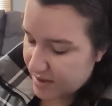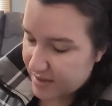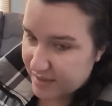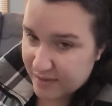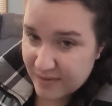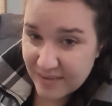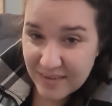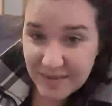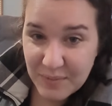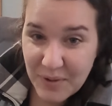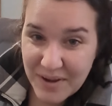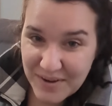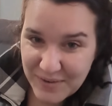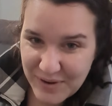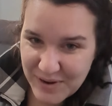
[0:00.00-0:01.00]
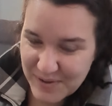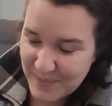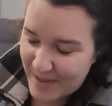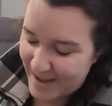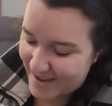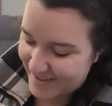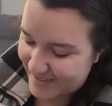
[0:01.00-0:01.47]
This is one of her
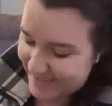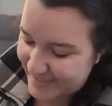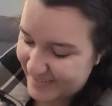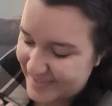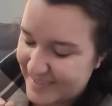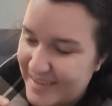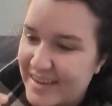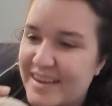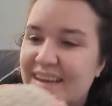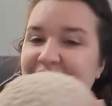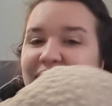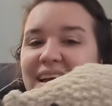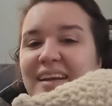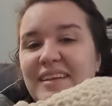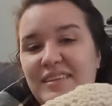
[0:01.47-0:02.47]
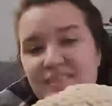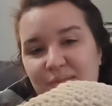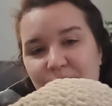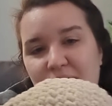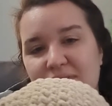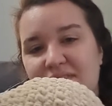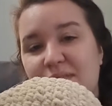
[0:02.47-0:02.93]
patterns, and it's
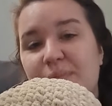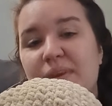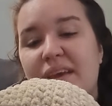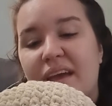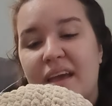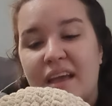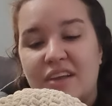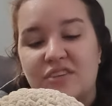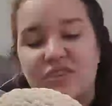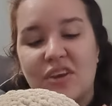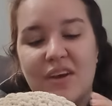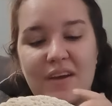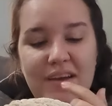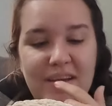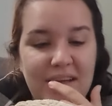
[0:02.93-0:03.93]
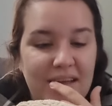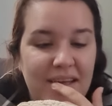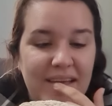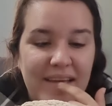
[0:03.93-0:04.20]
supposed to be a hedgehog,